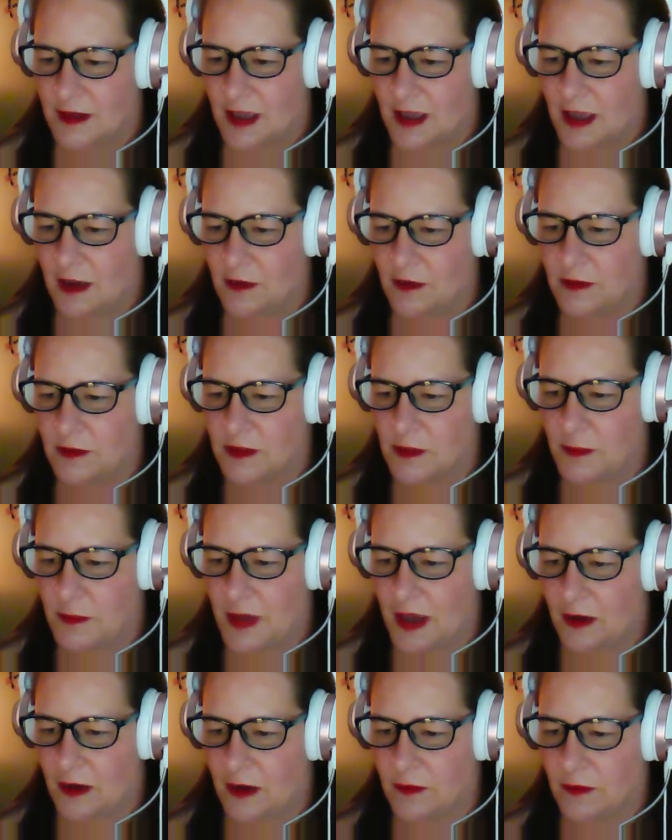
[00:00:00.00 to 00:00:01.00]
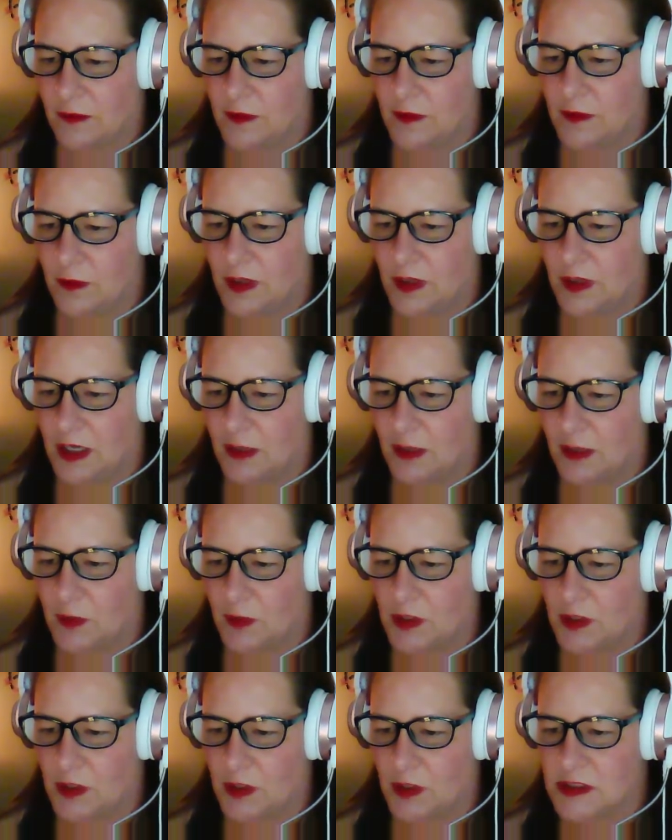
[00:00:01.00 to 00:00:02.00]
Out the back with no
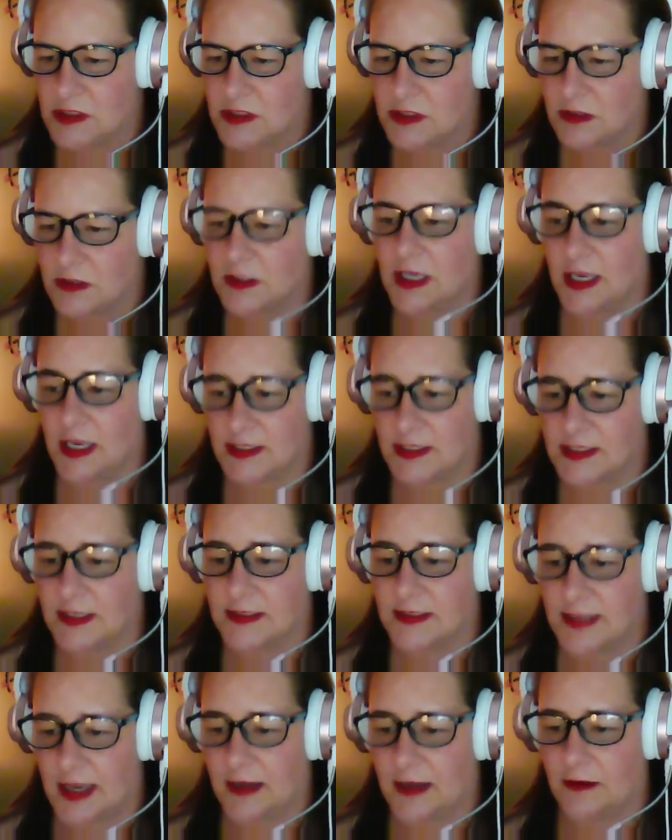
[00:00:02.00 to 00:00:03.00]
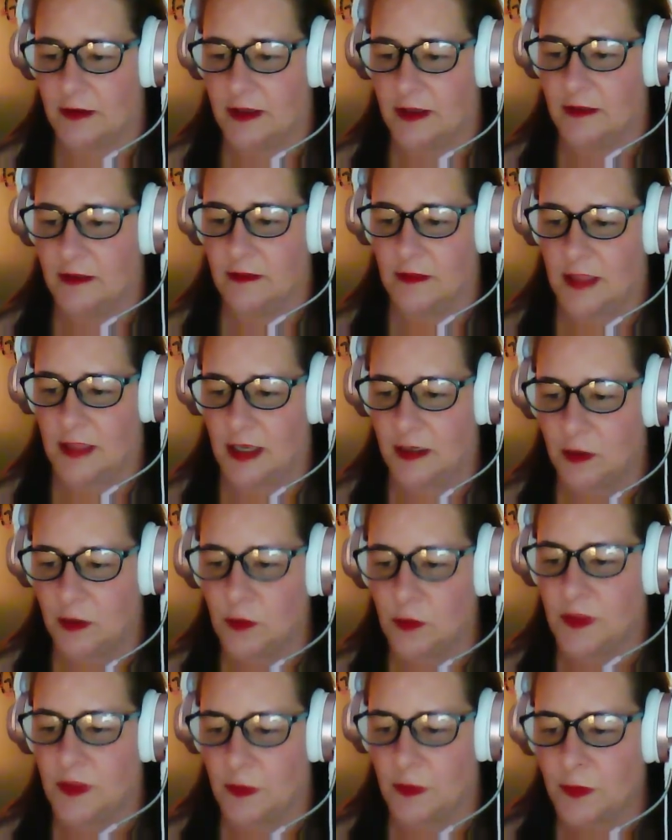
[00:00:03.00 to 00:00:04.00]
cameras. Yes, exactly.
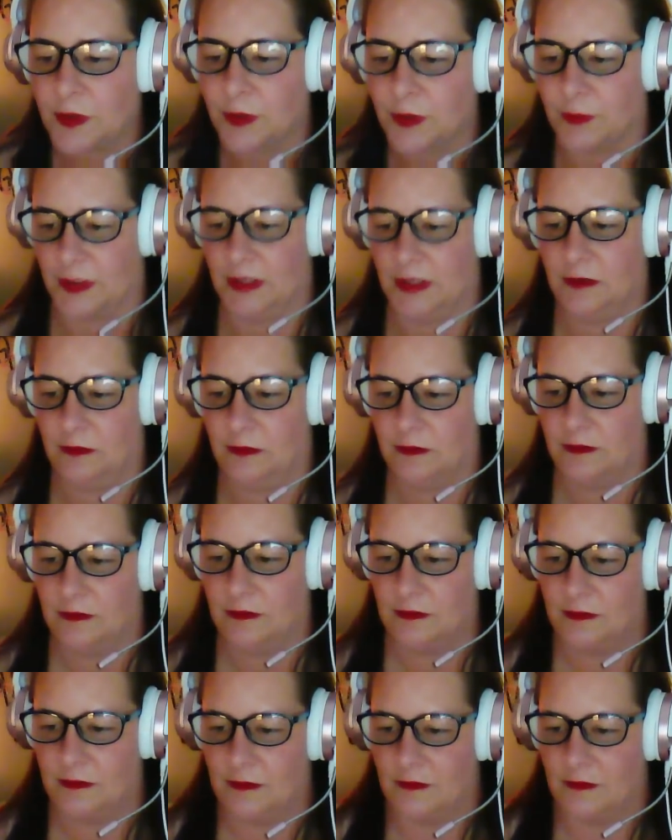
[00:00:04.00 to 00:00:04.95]
They knew what they were doing.